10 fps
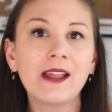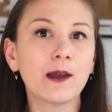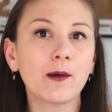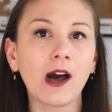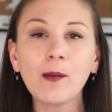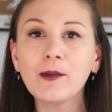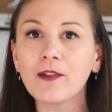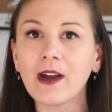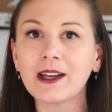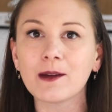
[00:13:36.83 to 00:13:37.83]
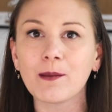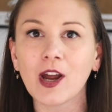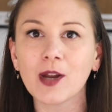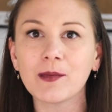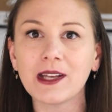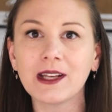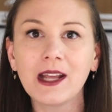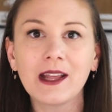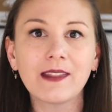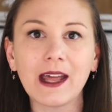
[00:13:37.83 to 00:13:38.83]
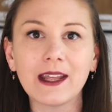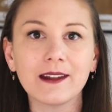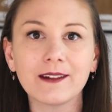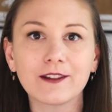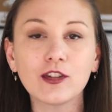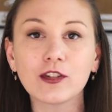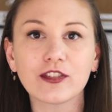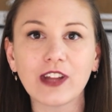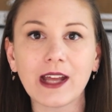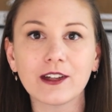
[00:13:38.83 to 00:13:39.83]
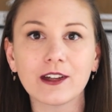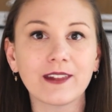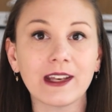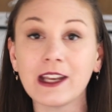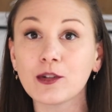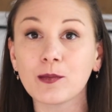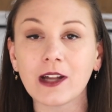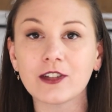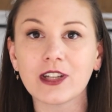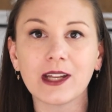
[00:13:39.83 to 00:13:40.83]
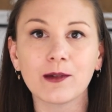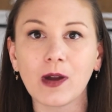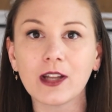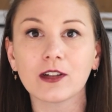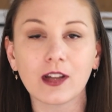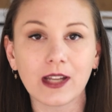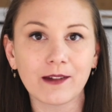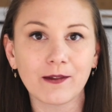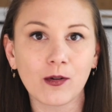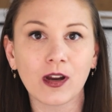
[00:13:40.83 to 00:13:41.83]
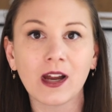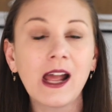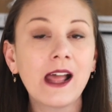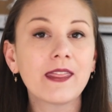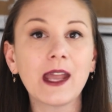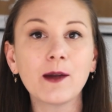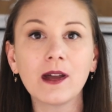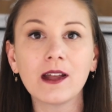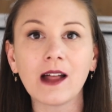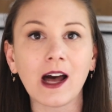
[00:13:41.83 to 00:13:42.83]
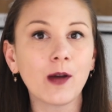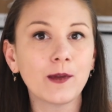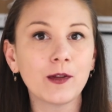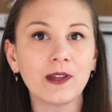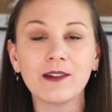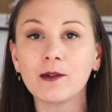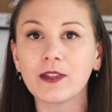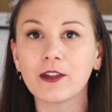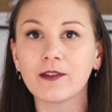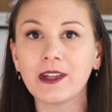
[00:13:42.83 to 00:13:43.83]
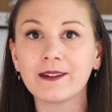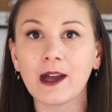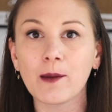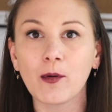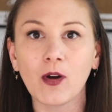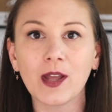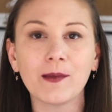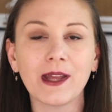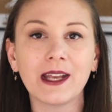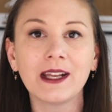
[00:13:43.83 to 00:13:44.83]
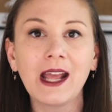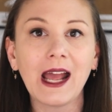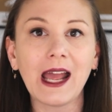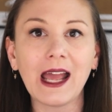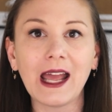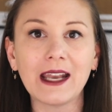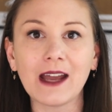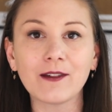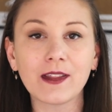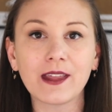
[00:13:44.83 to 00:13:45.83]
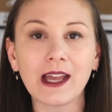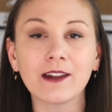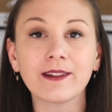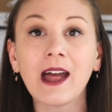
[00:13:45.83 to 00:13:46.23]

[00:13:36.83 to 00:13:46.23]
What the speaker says: they will help you find an apartment that is to your standards and in your budget and what you're looking for. They will help you even with your visa appointment and everything else.